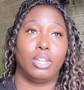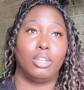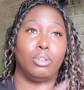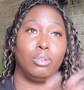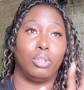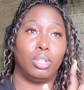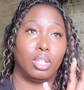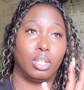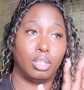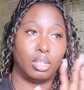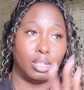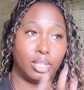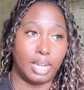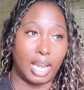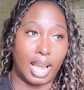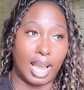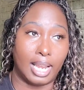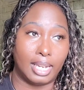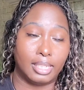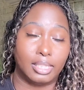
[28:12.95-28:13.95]
Do your little
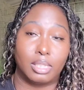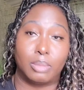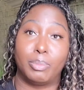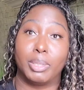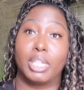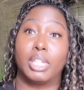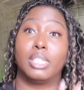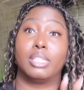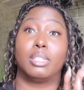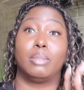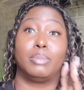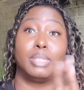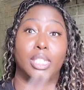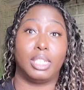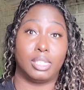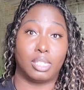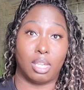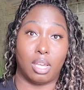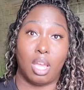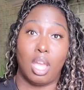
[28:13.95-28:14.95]
knotless because let me tell
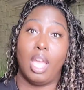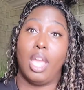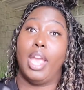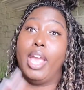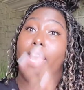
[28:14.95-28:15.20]
you something.